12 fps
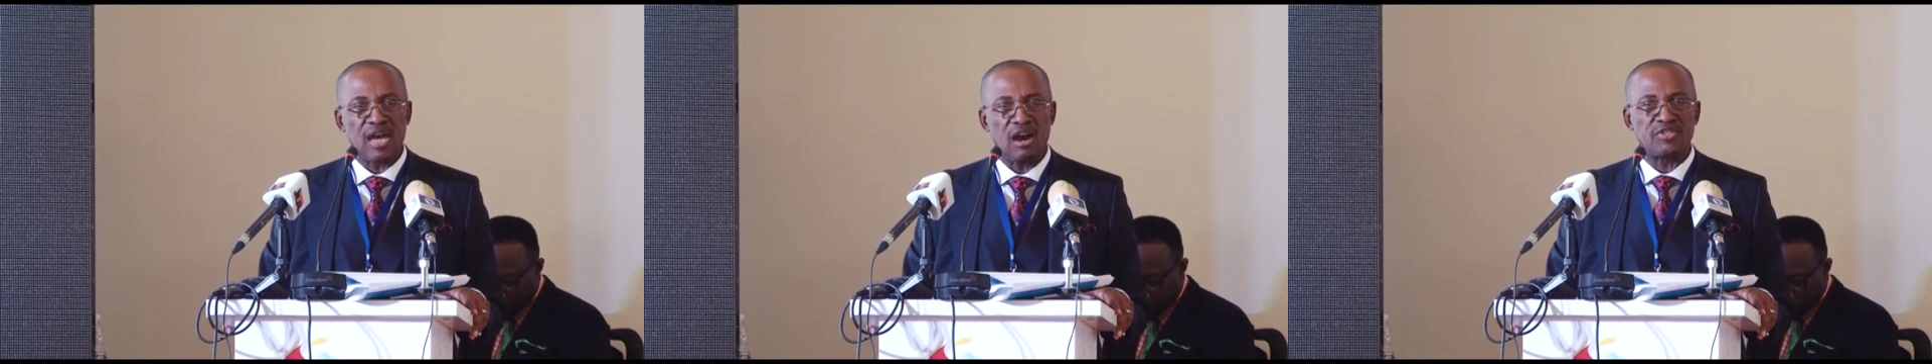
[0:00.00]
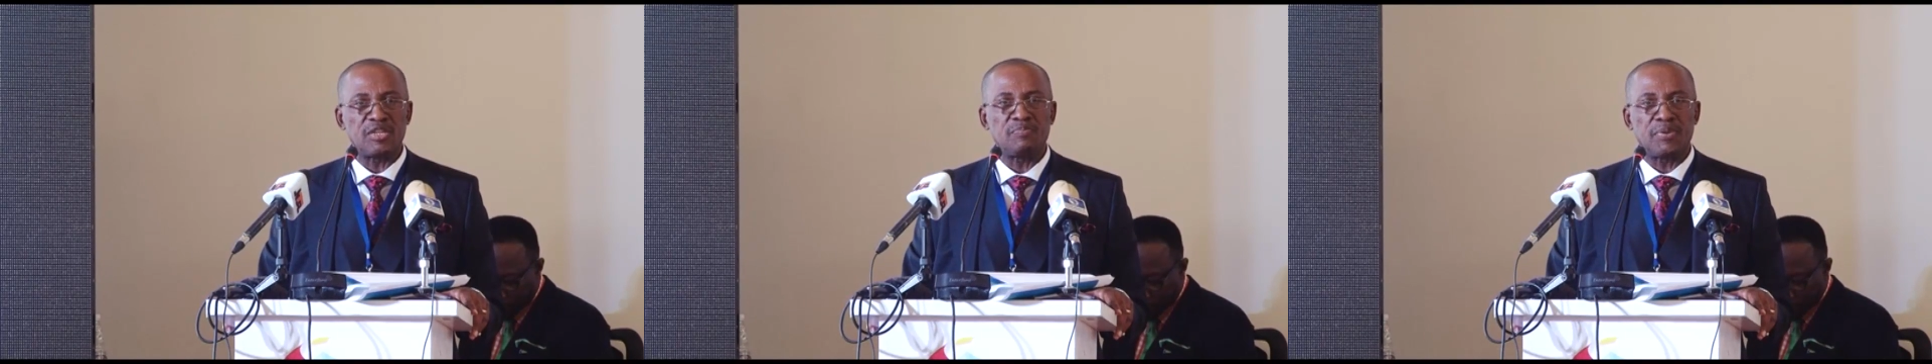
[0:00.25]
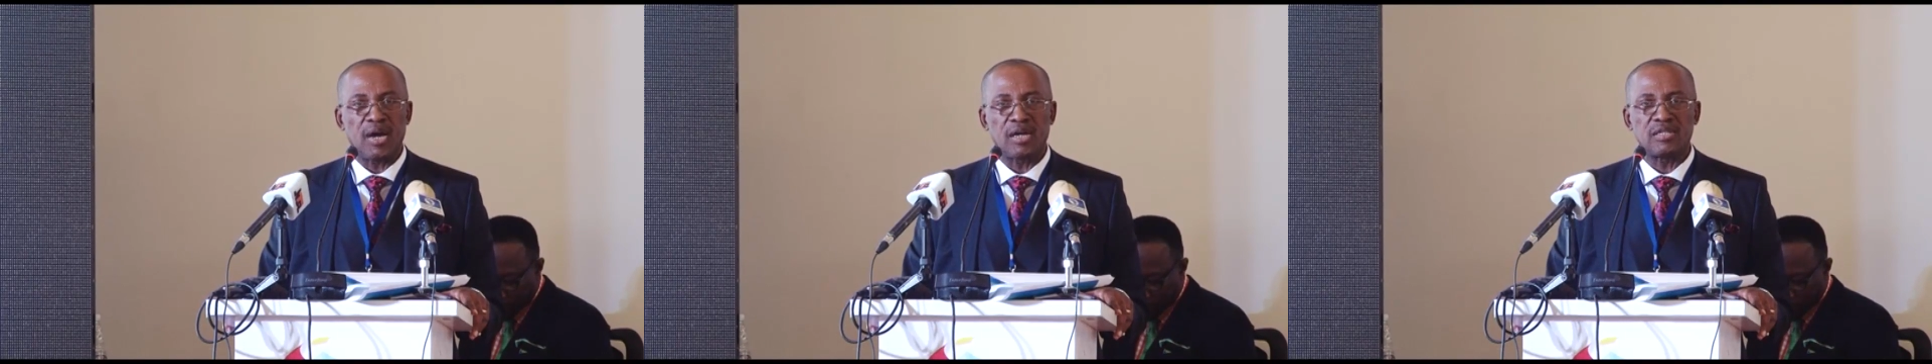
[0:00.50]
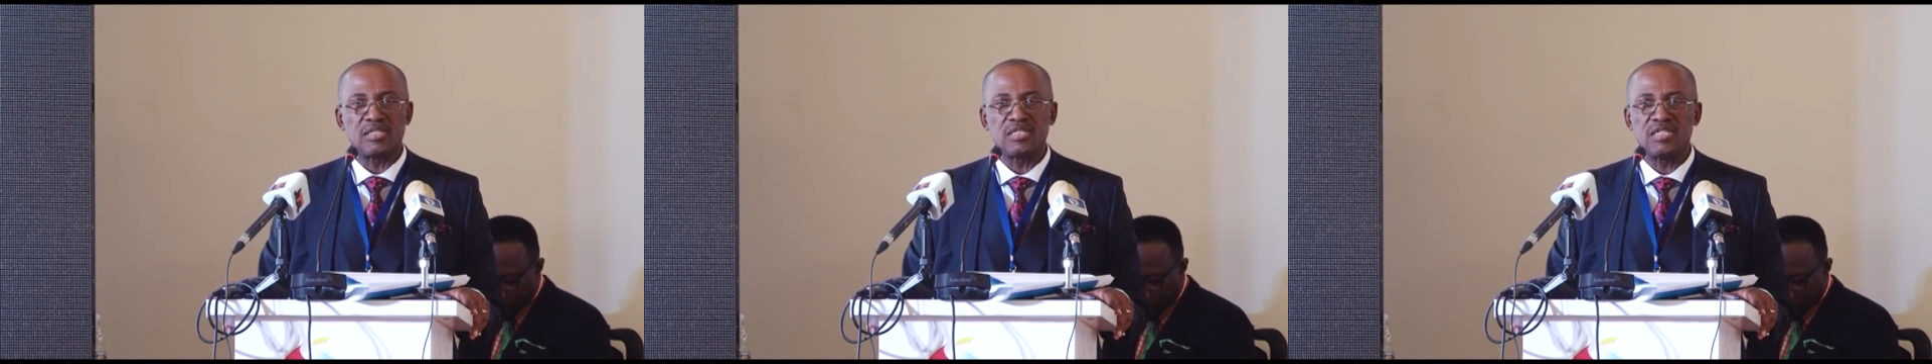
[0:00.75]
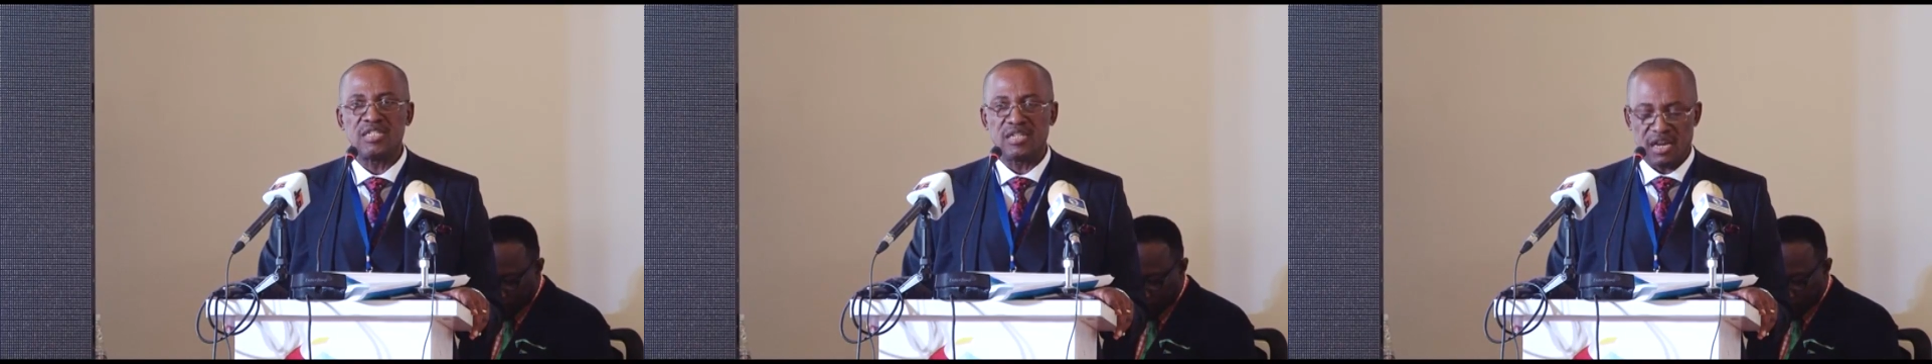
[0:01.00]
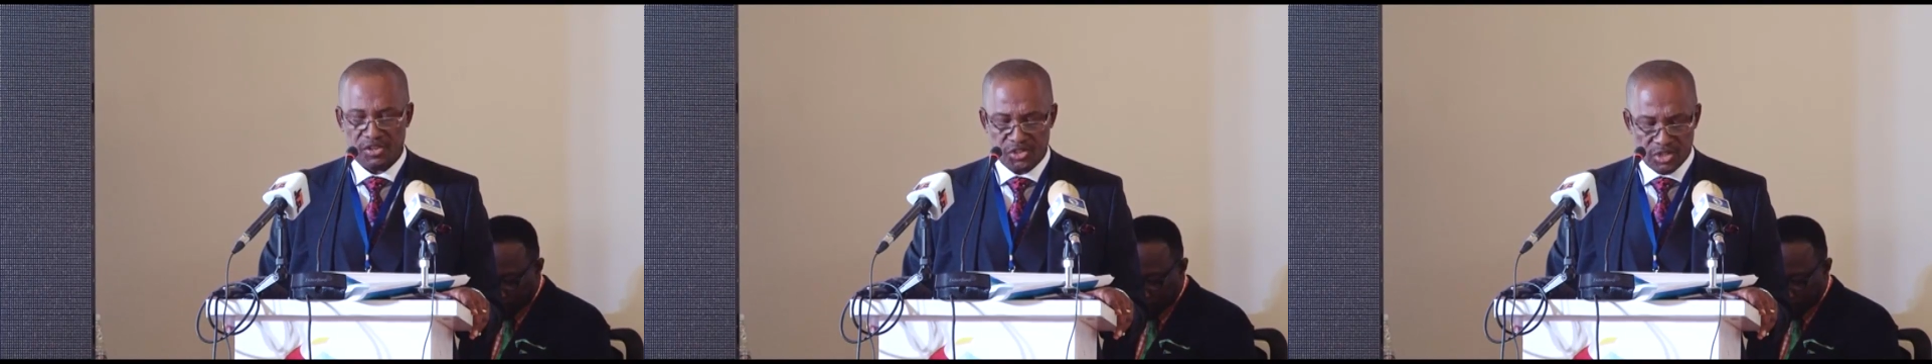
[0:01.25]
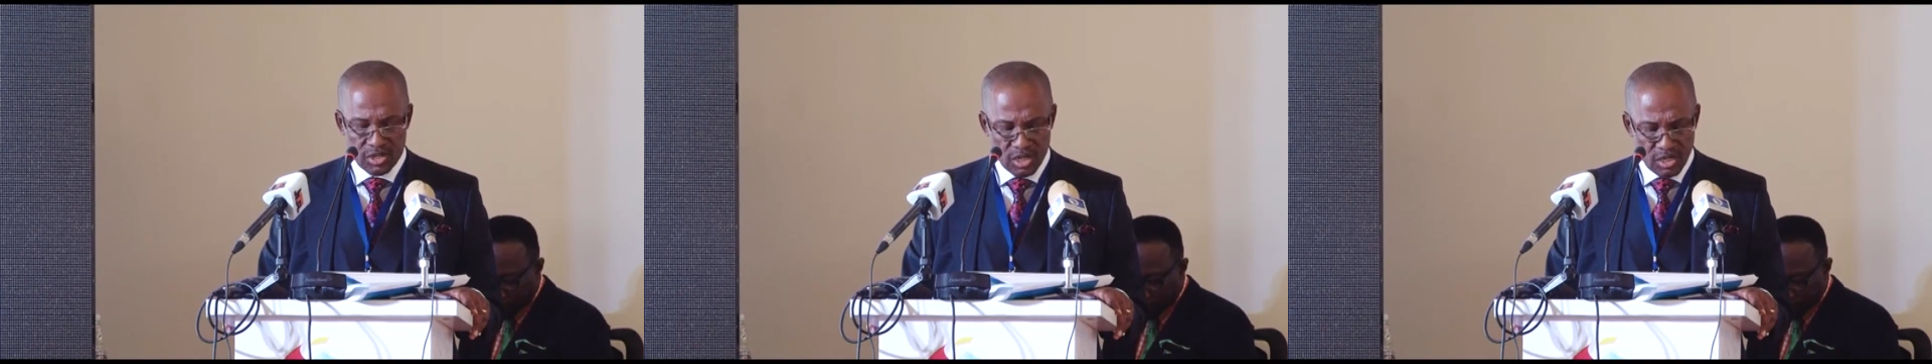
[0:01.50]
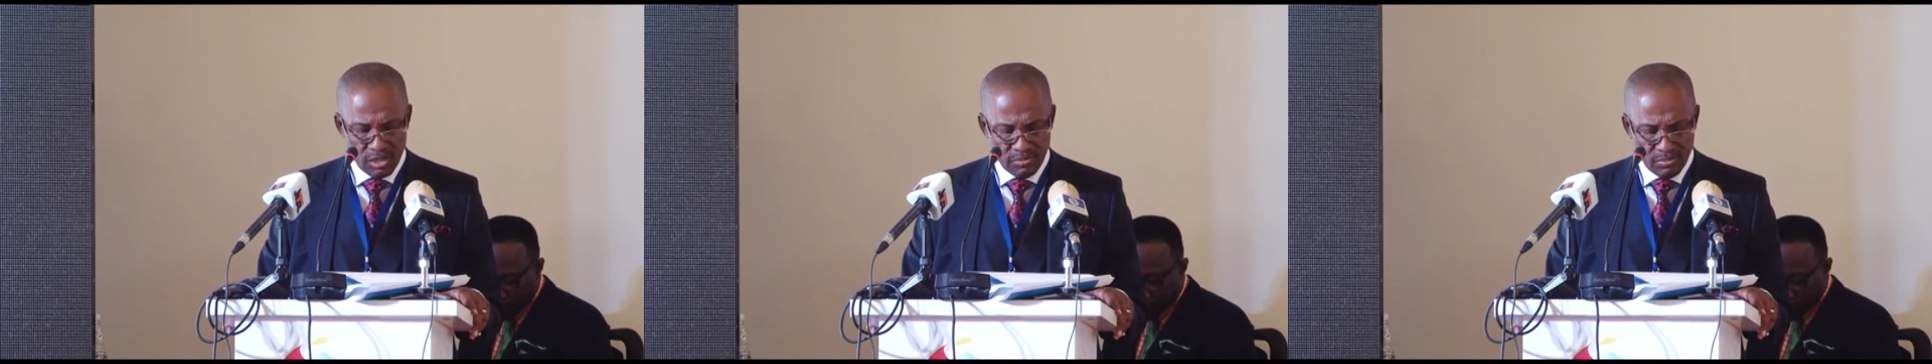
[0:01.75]
housing partner in
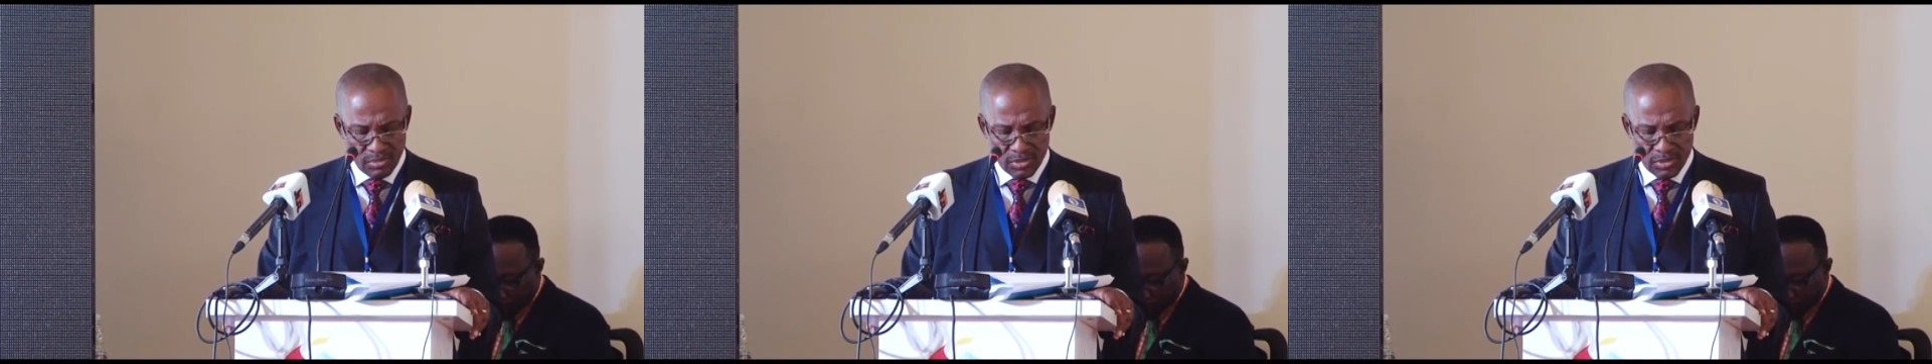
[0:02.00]
Nigeria,